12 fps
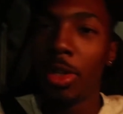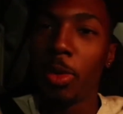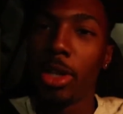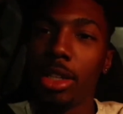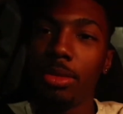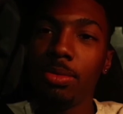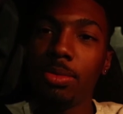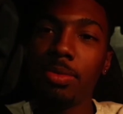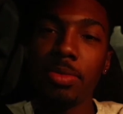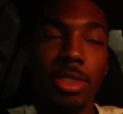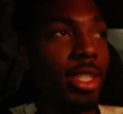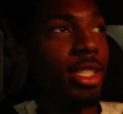Well,
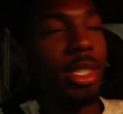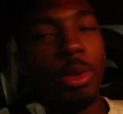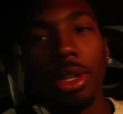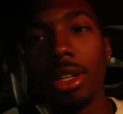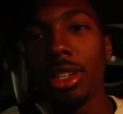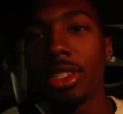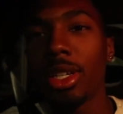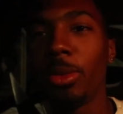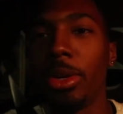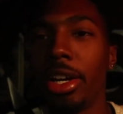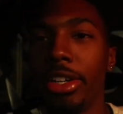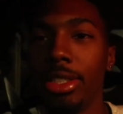let's see what look at
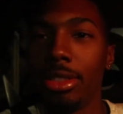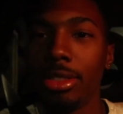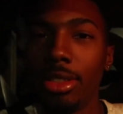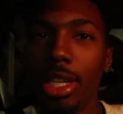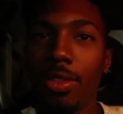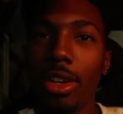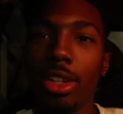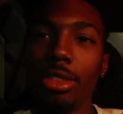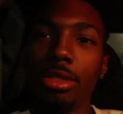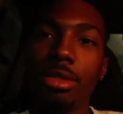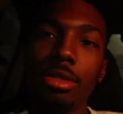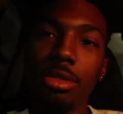Subway around. Never
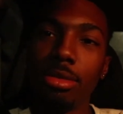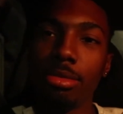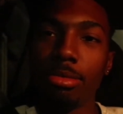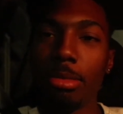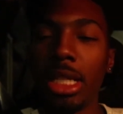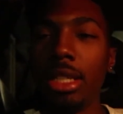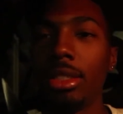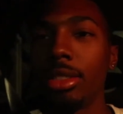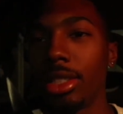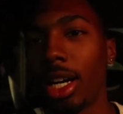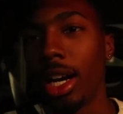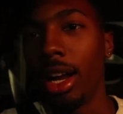nothing big
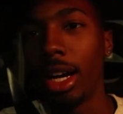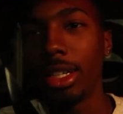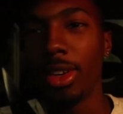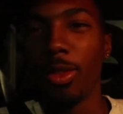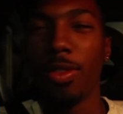or long.